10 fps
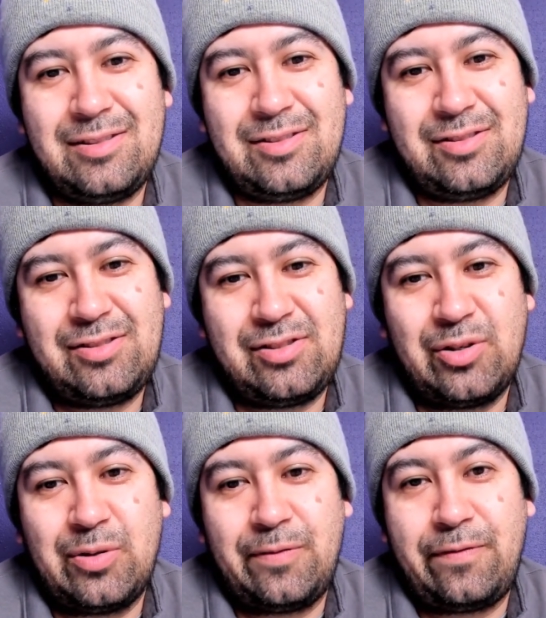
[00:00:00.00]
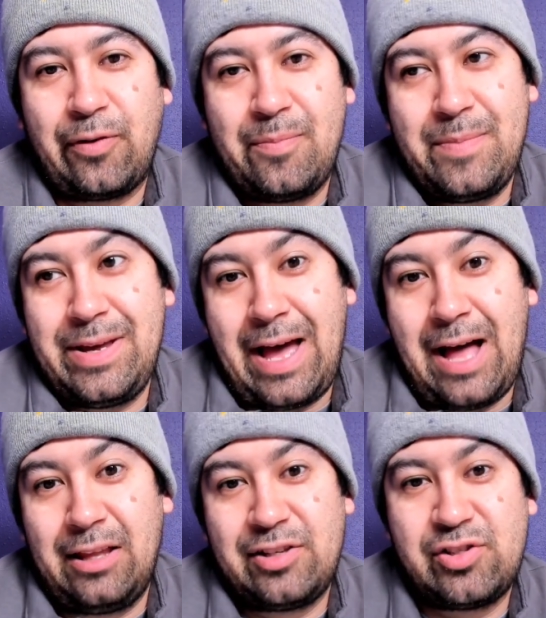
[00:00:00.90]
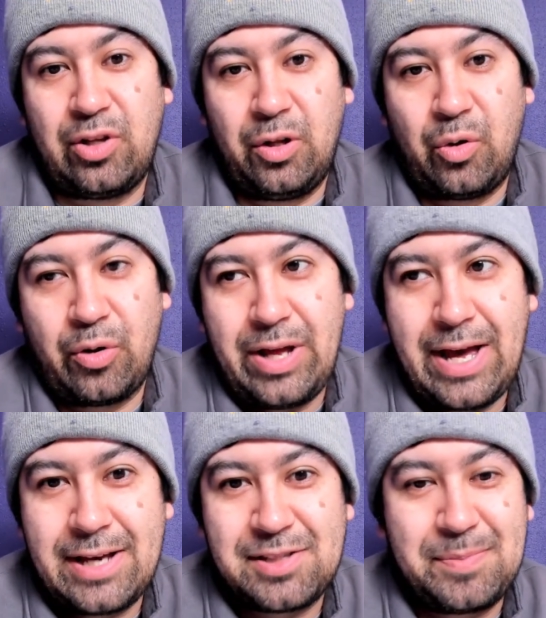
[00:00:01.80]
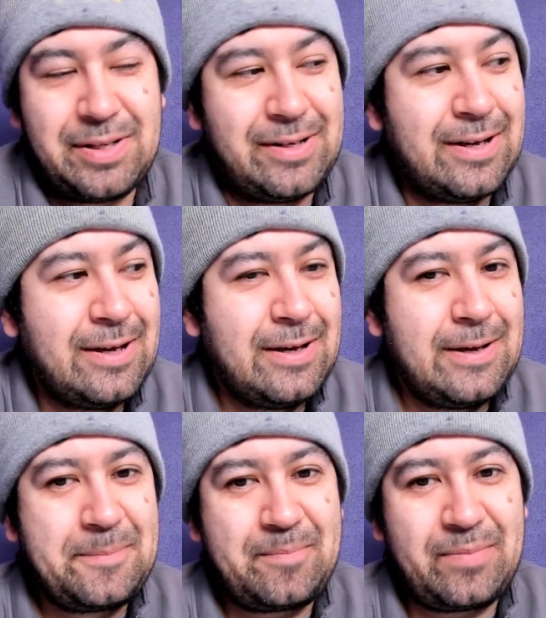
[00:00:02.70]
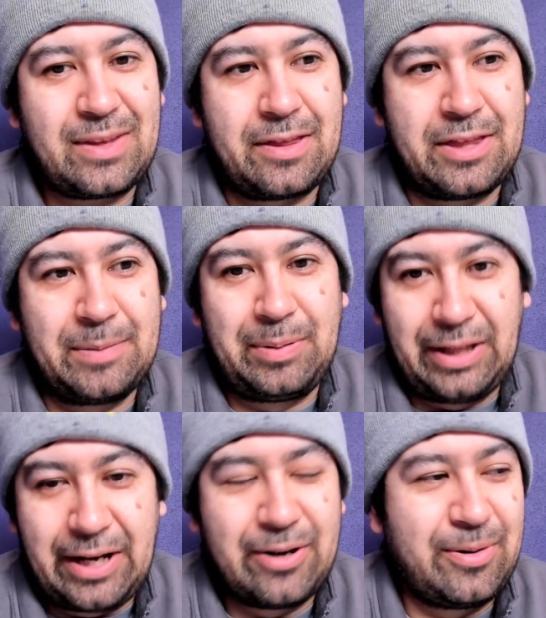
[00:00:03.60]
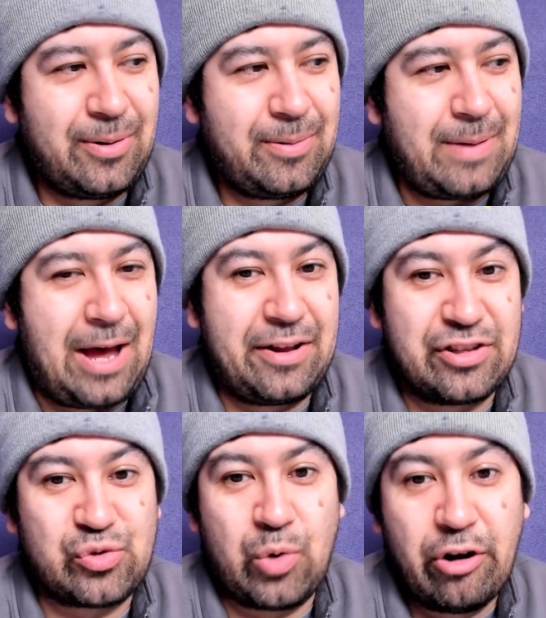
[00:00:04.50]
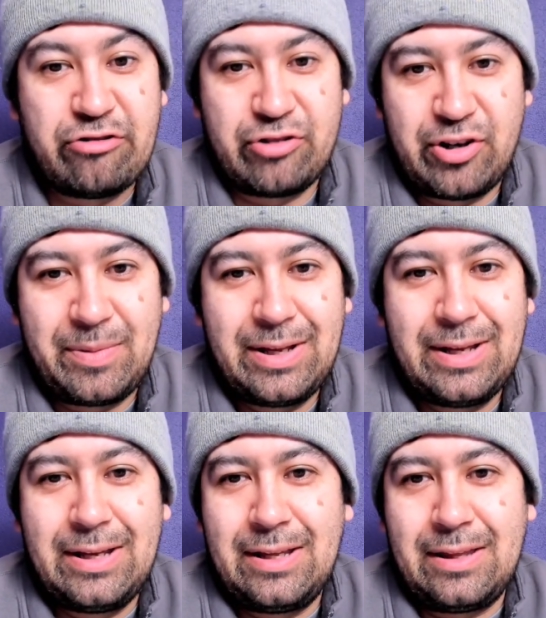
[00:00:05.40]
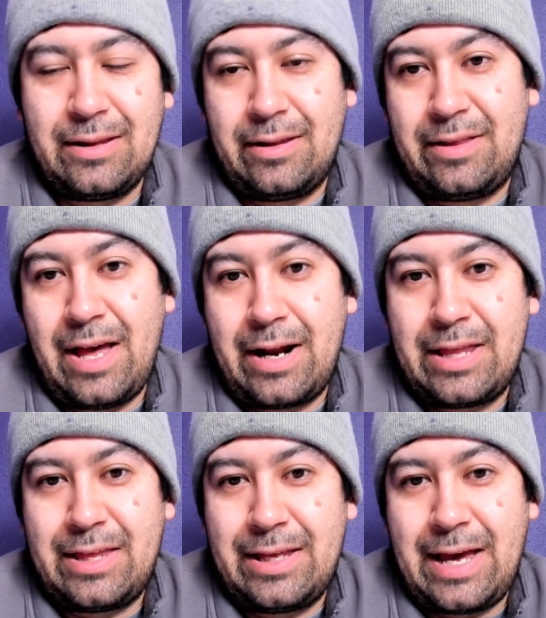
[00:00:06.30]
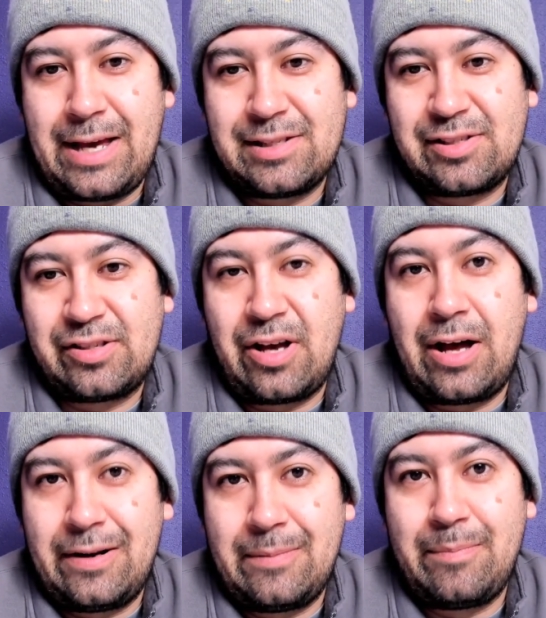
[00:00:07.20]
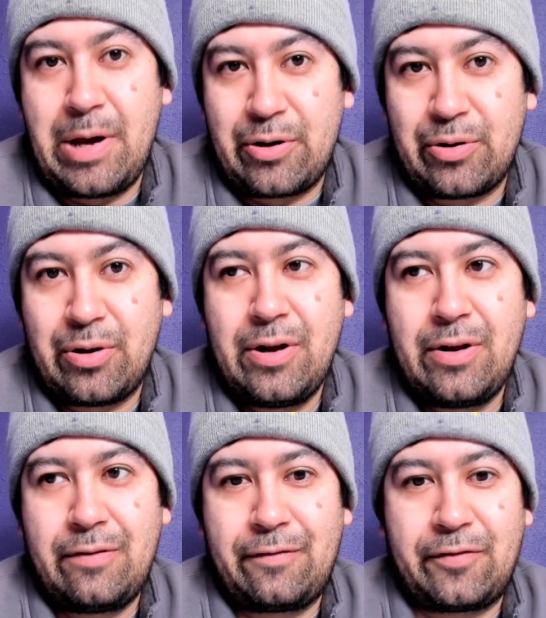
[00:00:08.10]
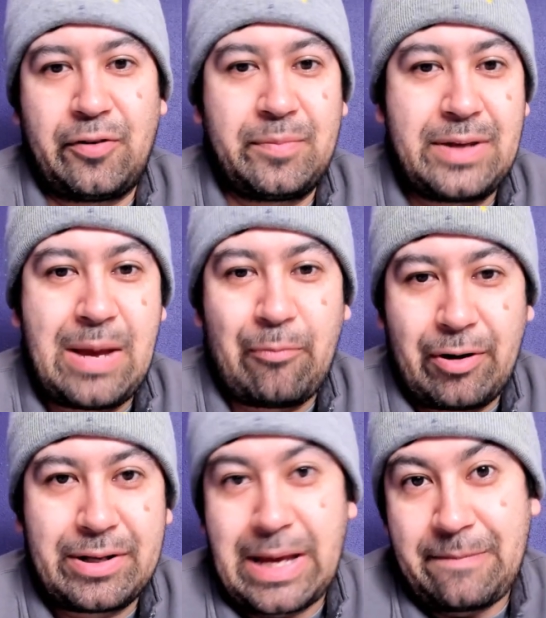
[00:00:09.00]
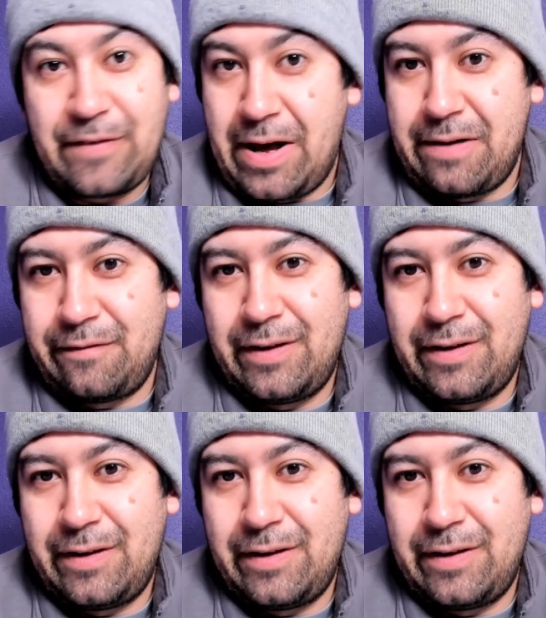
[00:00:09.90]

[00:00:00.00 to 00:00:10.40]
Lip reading: So for me, Alex Killorn has been the player out of this road trip that I think has gotten better from game one to game five.